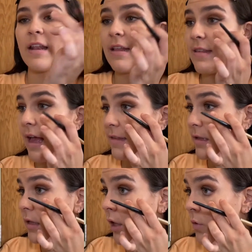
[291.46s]
that it's as
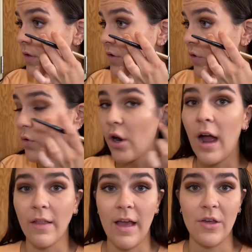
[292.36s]
close to your
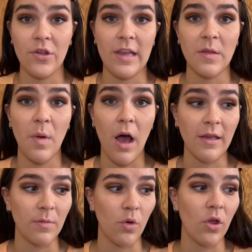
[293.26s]
eyelashes as
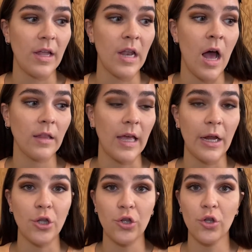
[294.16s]
possible and not
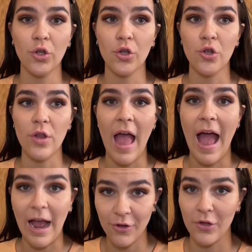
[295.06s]
like
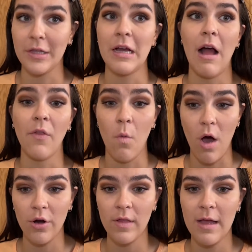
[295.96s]
actually on the
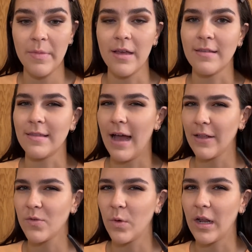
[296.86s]
waterline, because
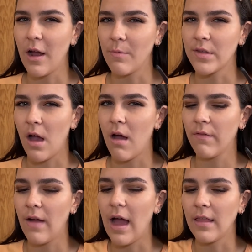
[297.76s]
that's when it comes
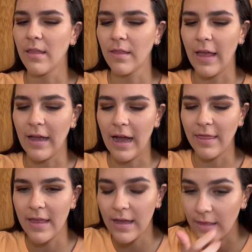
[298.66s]
off. I
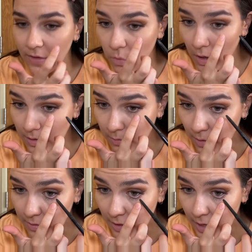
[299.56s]
think that's why
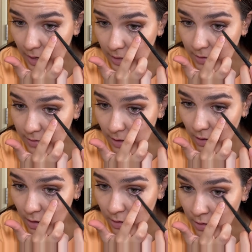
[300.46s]
sometimes I can't get it to stay
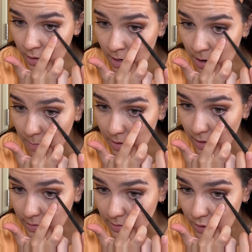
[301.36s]
on,
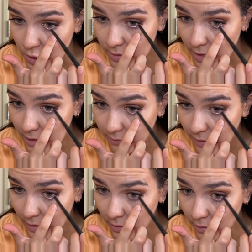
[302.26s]
because it's just kind of
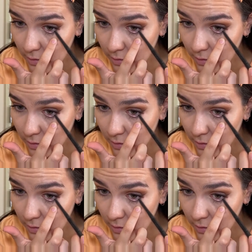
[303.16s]
like